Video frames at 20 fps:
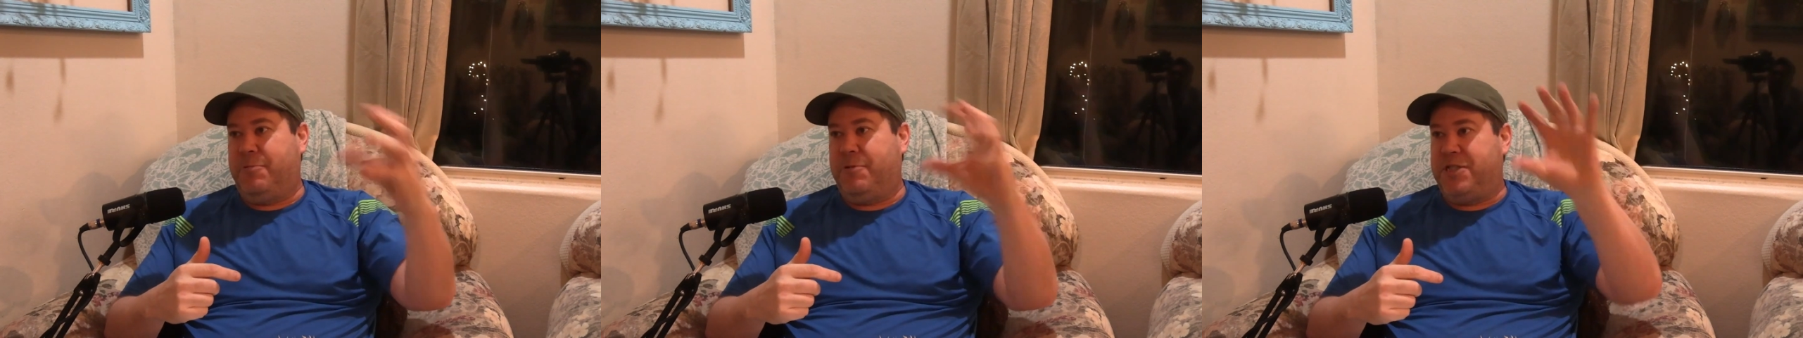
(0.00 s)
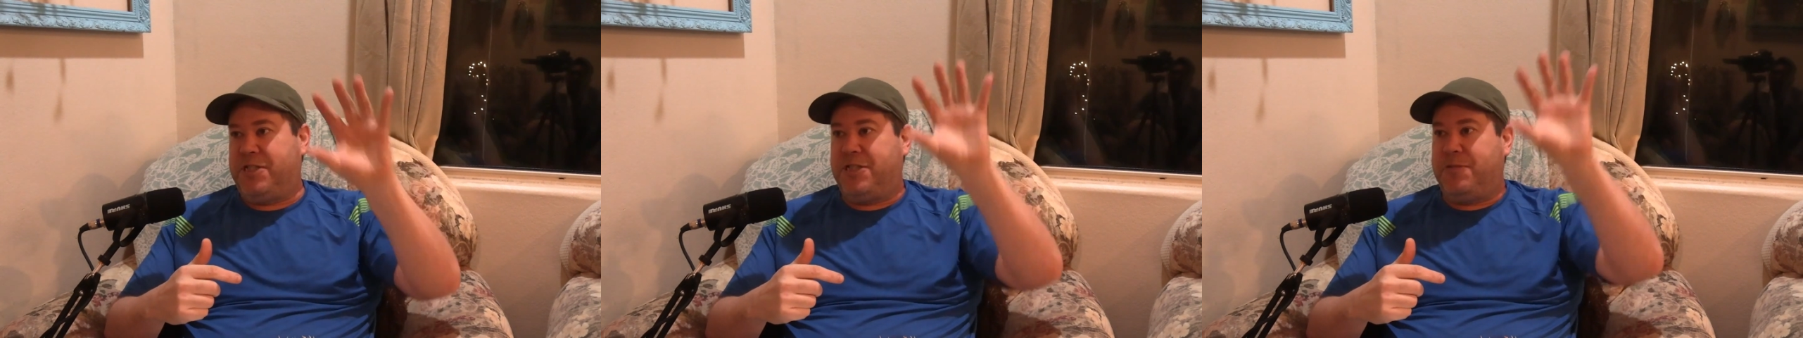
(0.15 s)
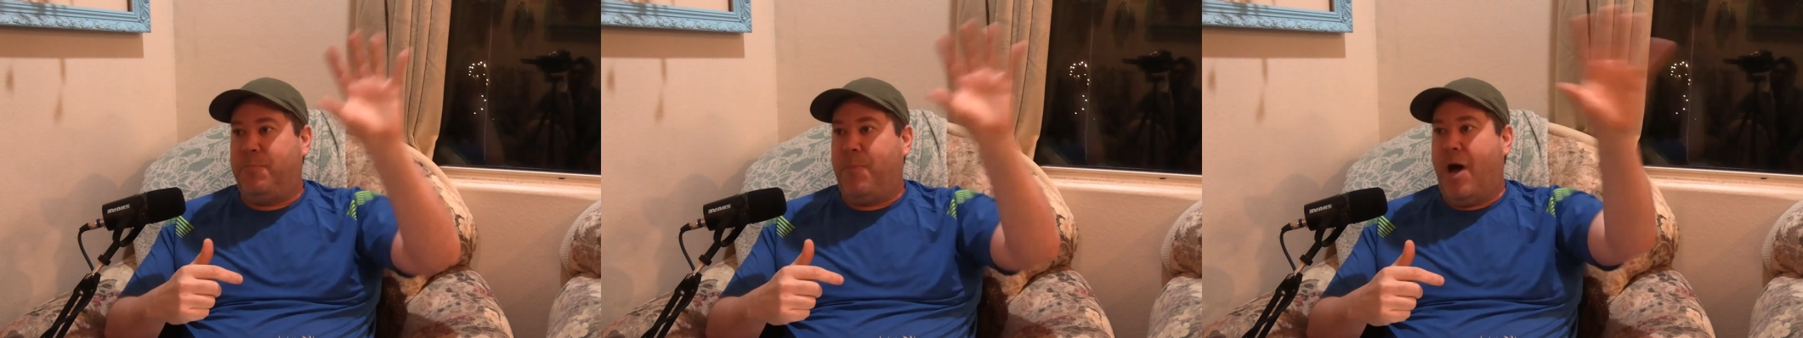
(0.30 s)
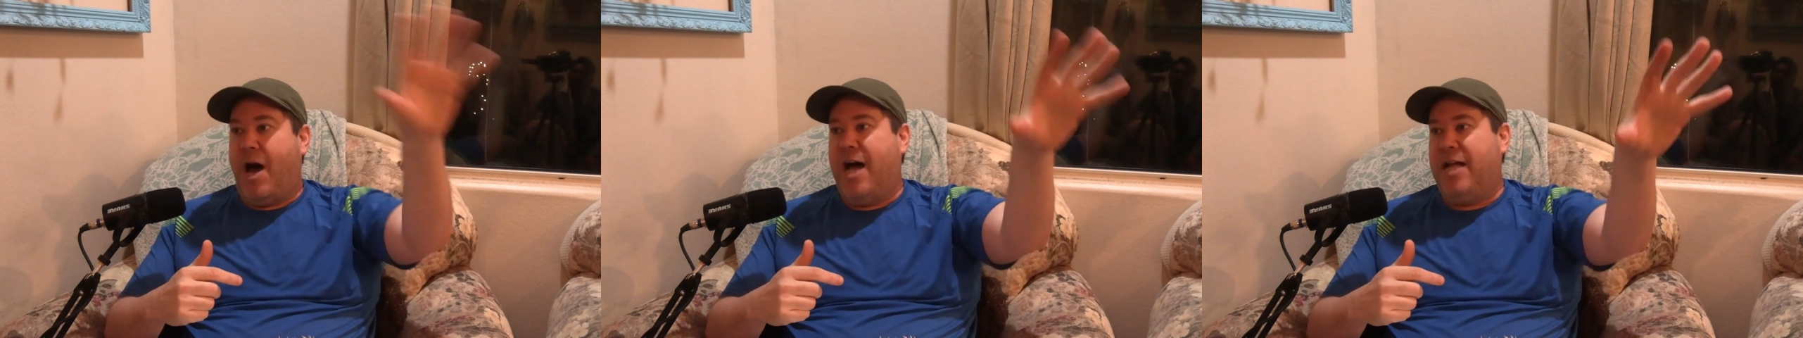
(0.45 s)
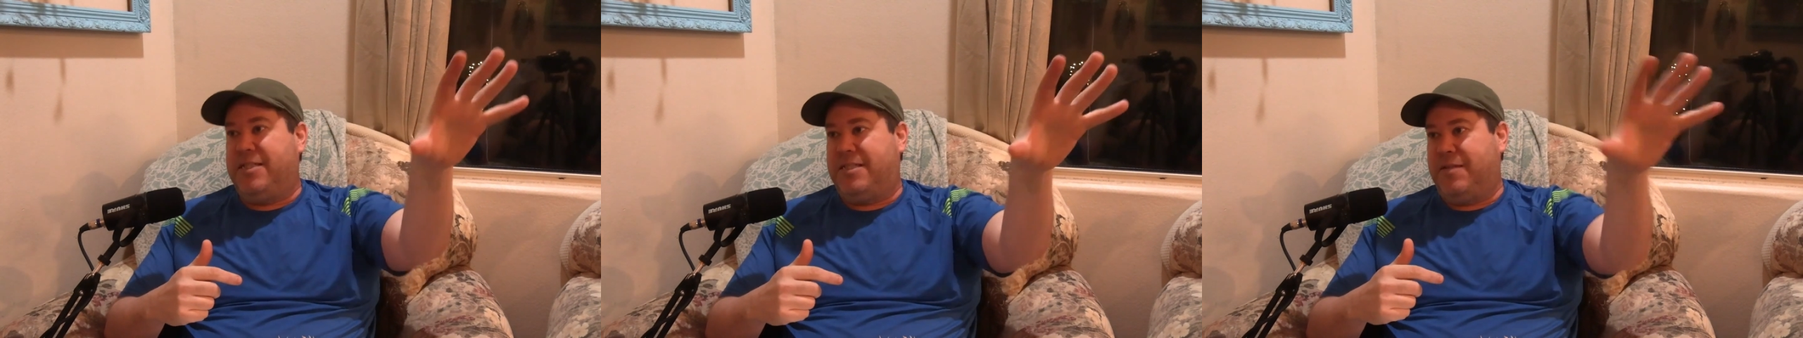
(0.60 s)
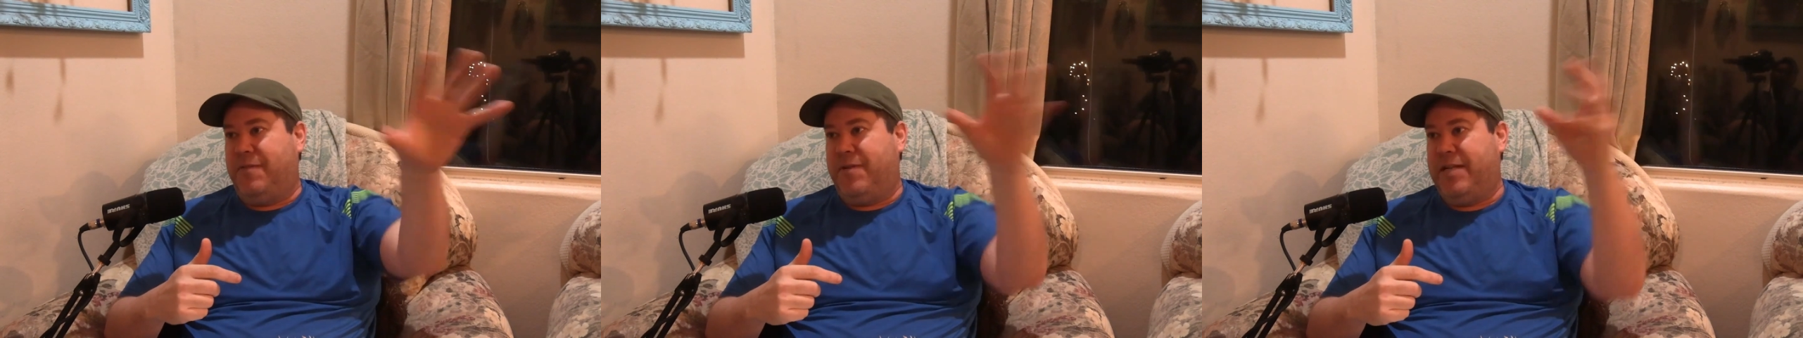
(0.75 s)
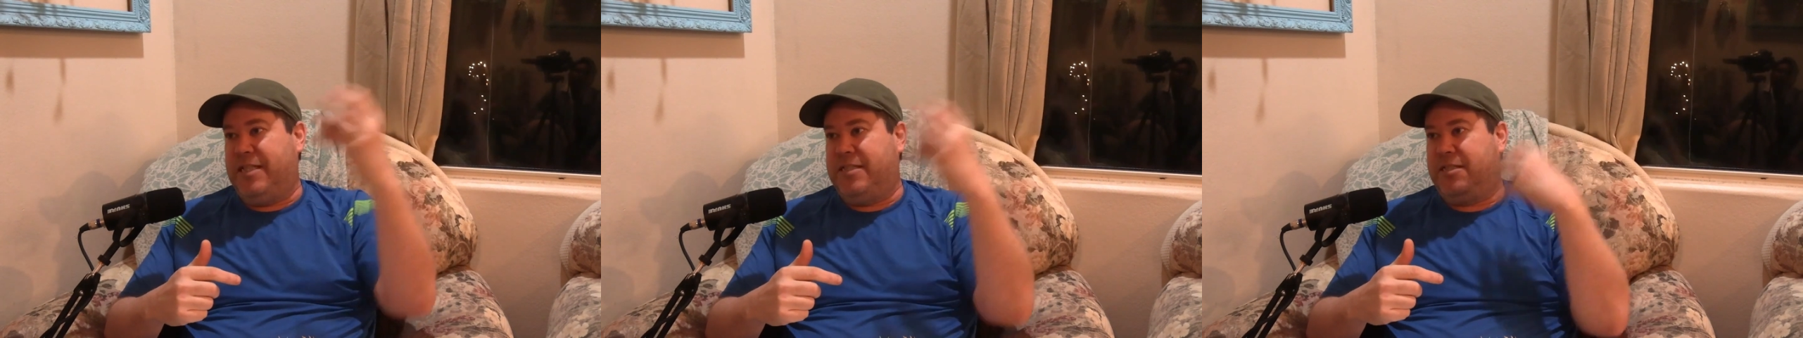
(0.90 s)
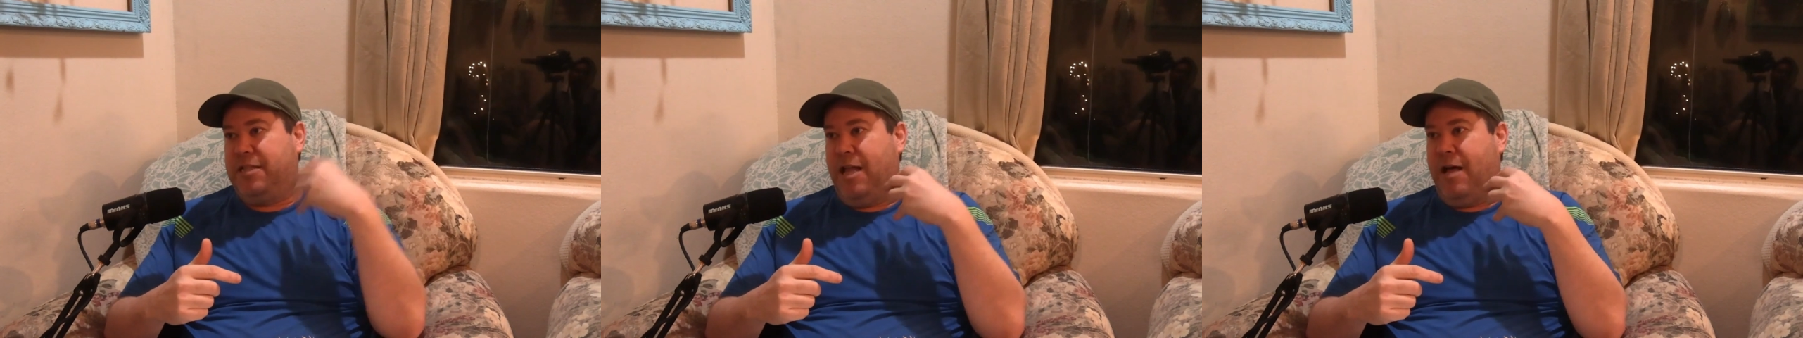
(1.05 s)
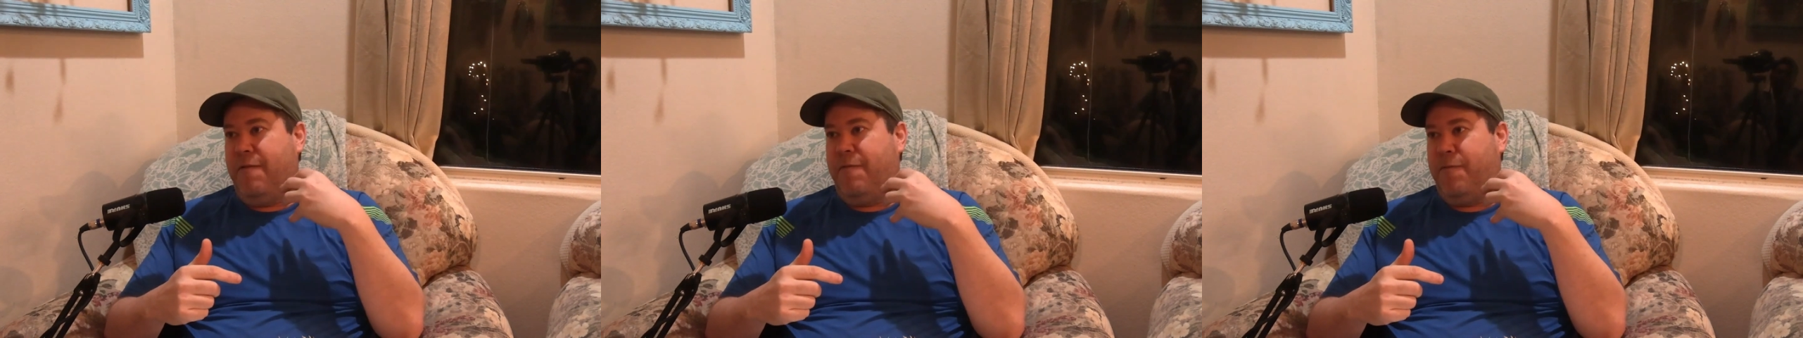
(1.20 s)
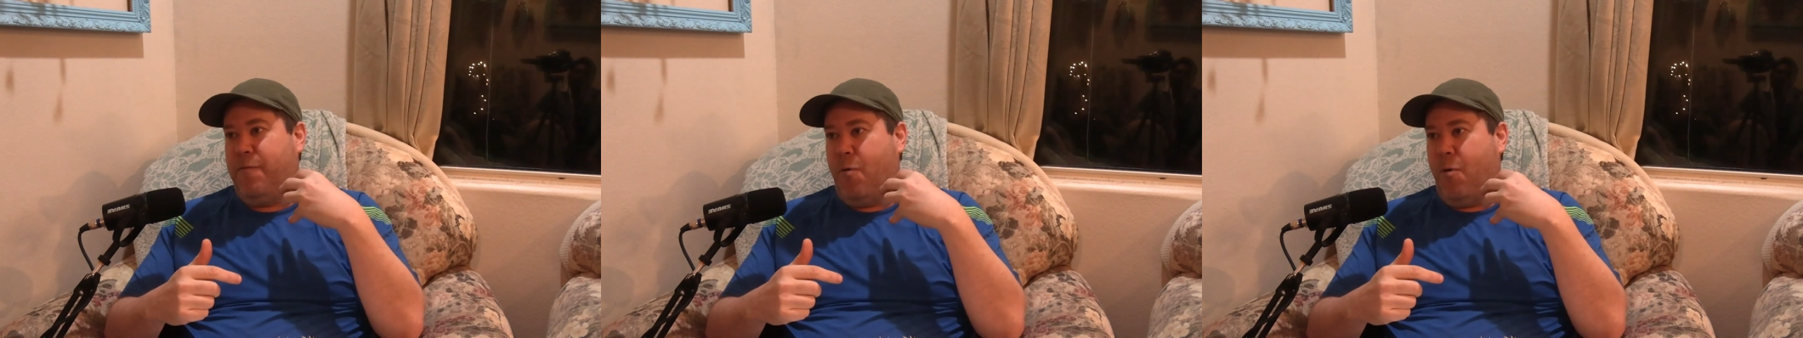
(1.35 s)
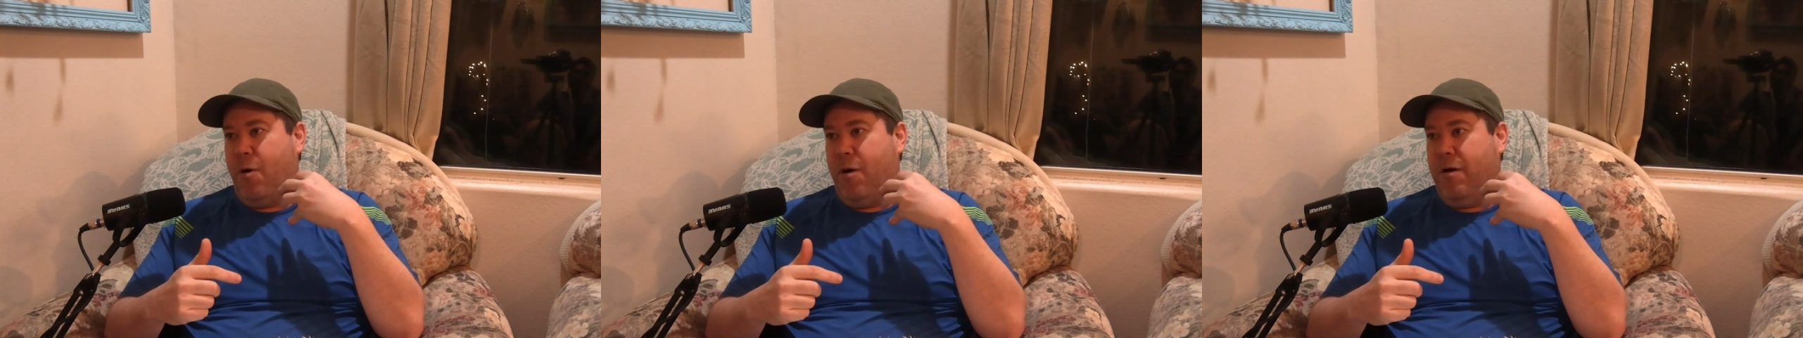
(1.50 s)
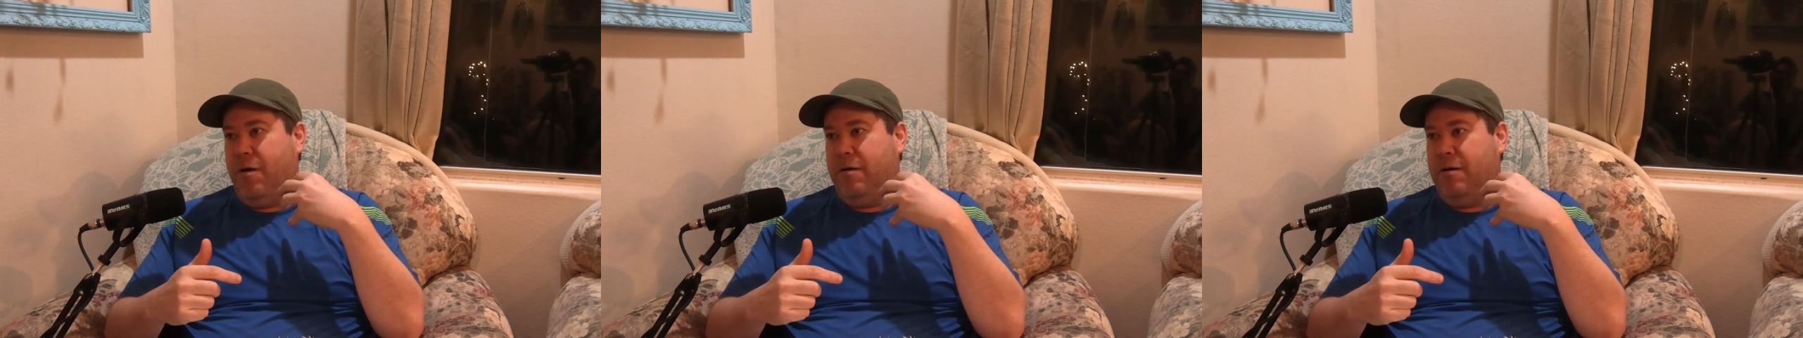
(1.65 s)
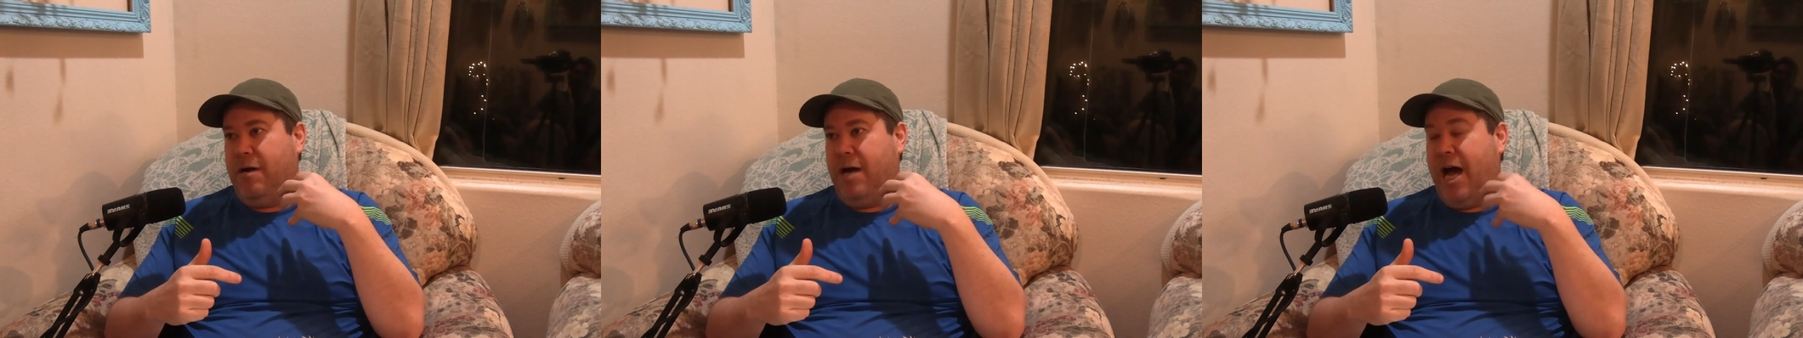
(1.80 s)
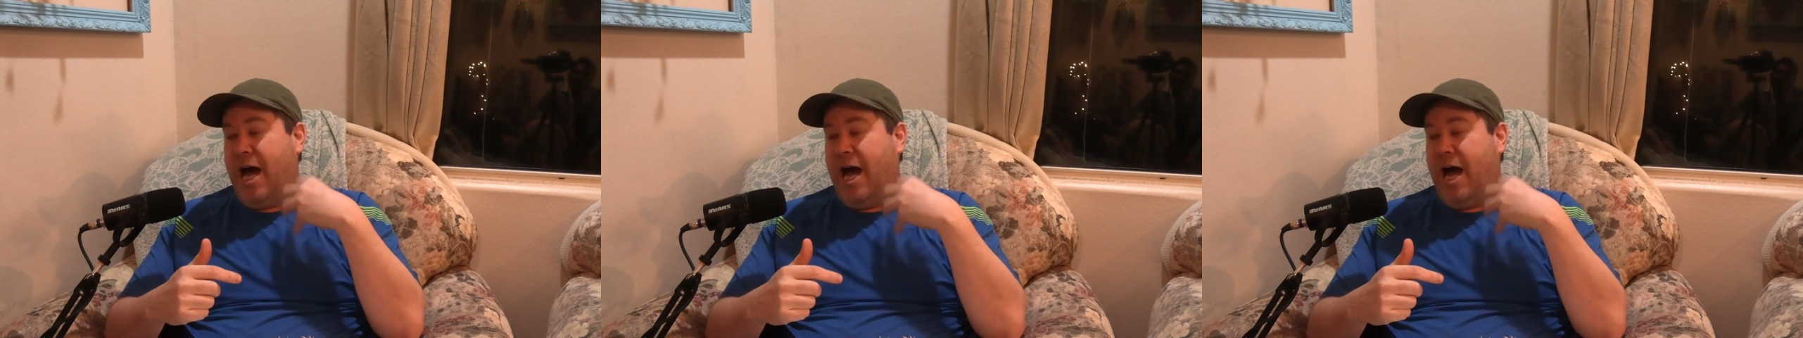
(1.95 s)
response of his love for